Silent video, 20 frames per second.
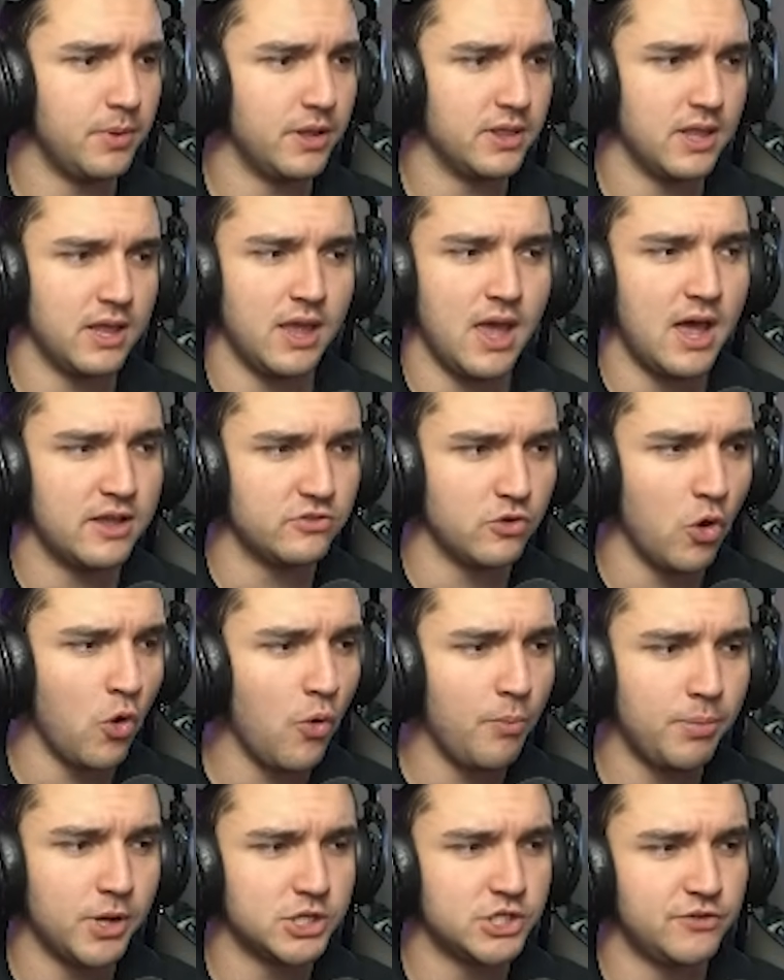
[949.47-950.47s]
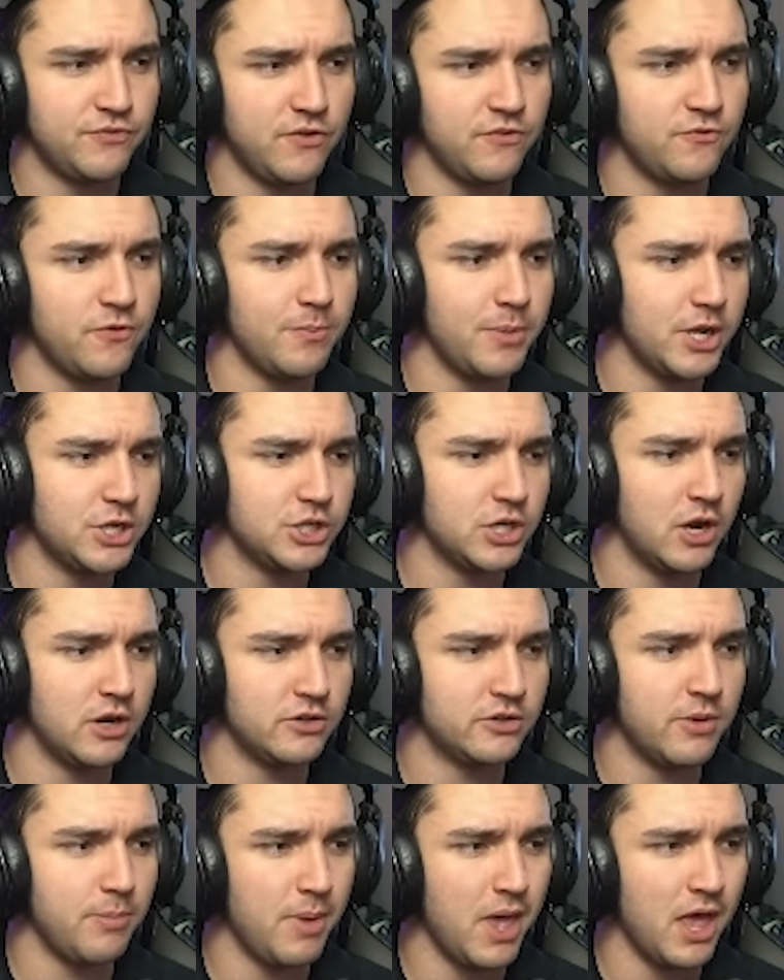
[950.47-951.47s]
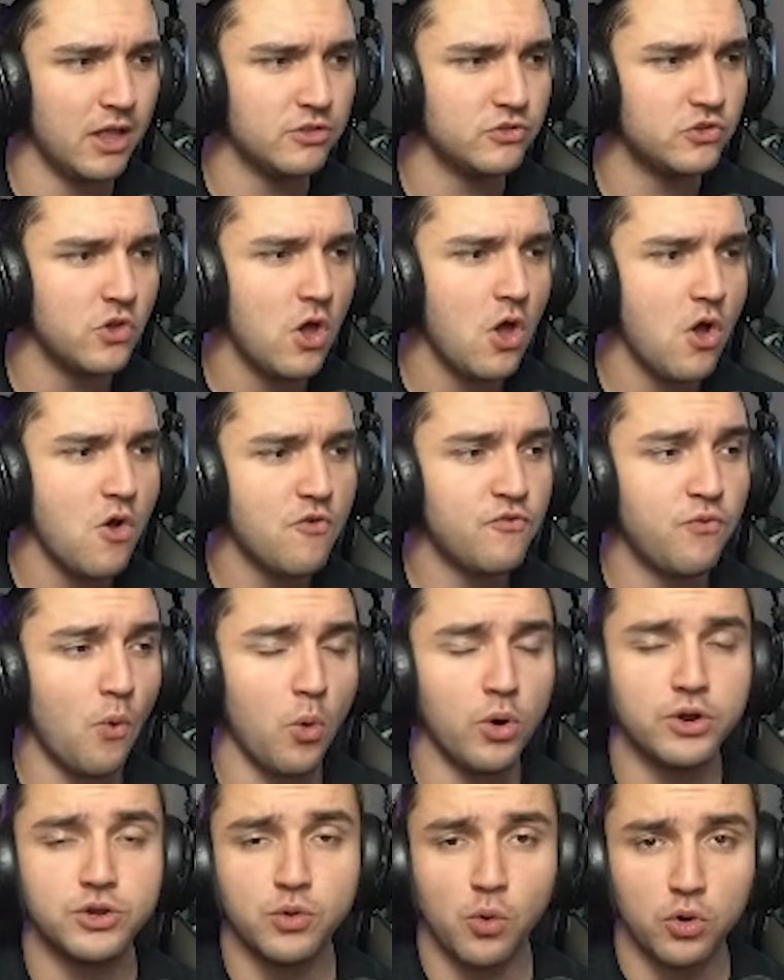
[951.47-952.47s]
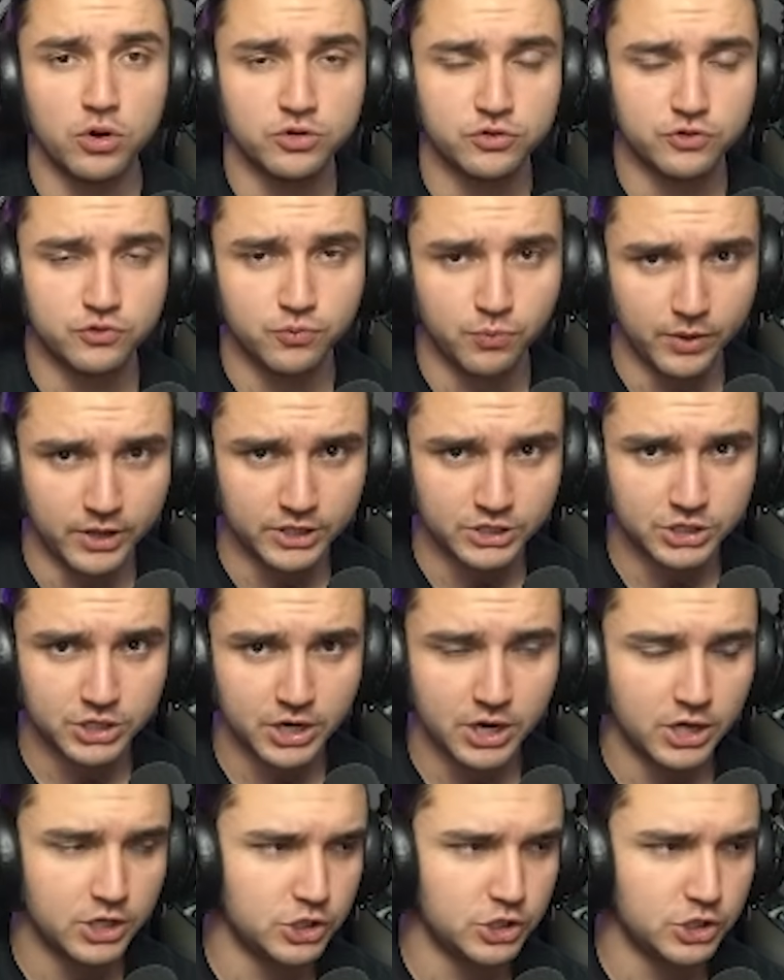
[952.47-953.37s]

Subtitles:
but it has a whole bunch of information on commands for your Twitch